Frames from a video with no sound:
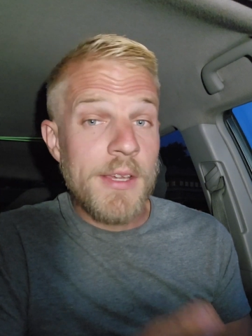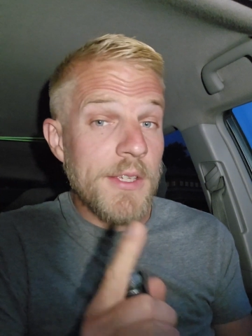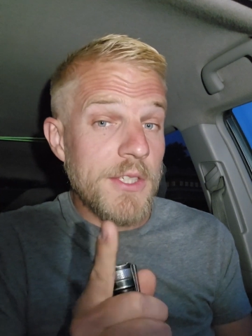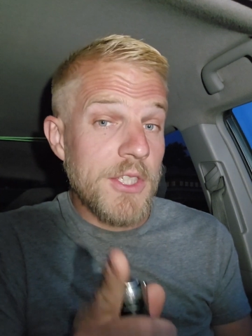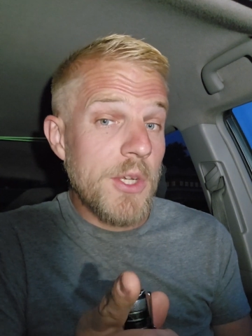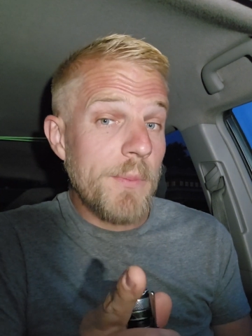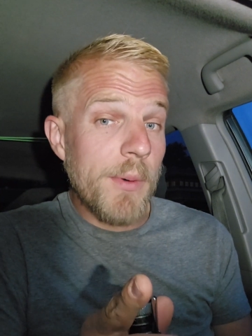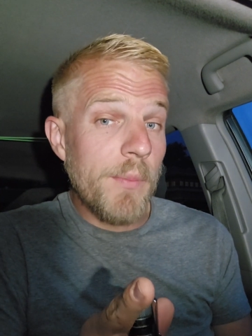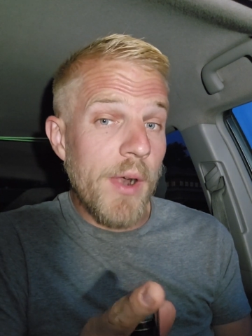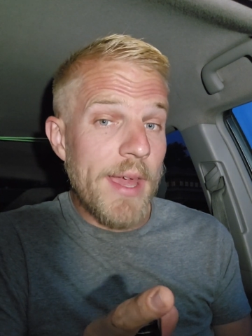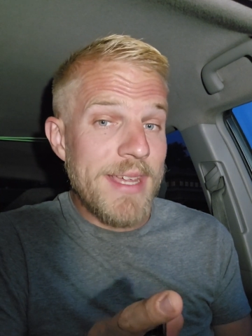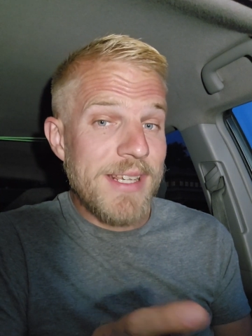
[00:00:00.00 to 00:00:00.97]
Super
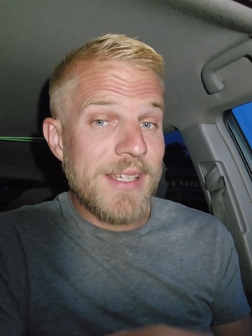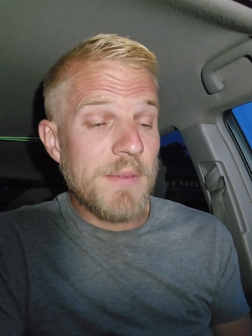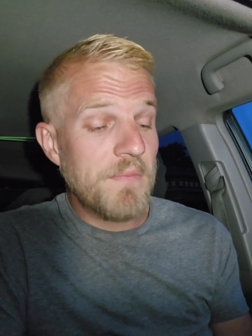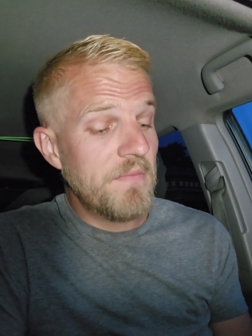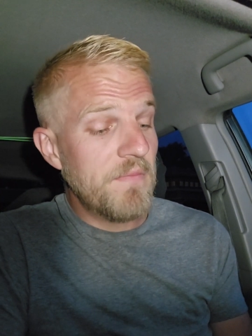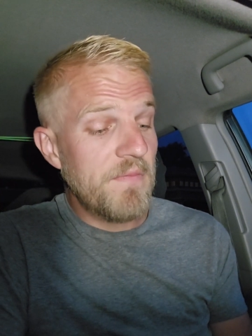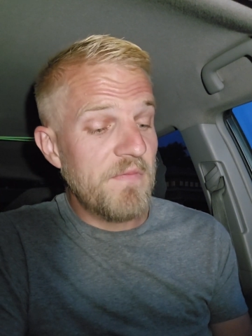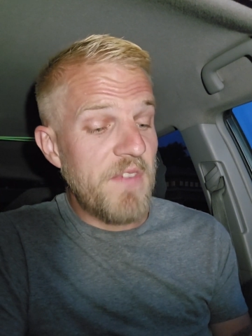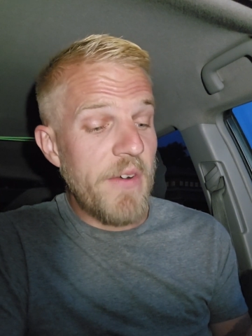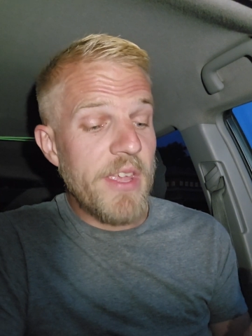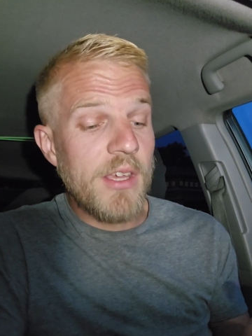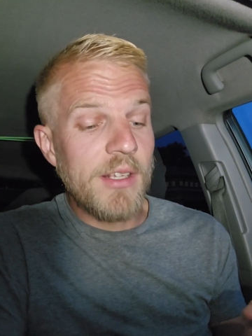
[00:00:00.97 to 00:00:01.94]
bright,
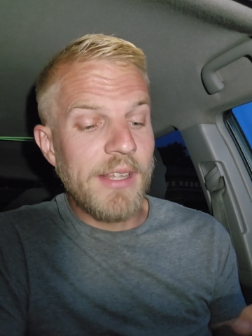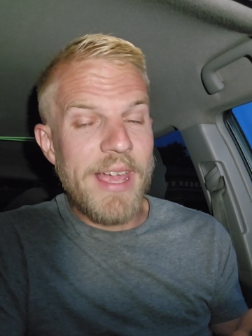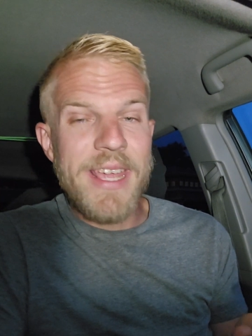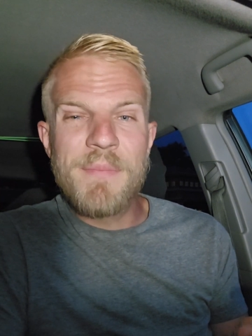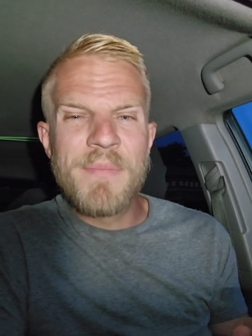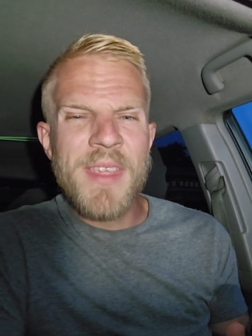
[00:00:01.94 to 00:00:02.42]
very good light.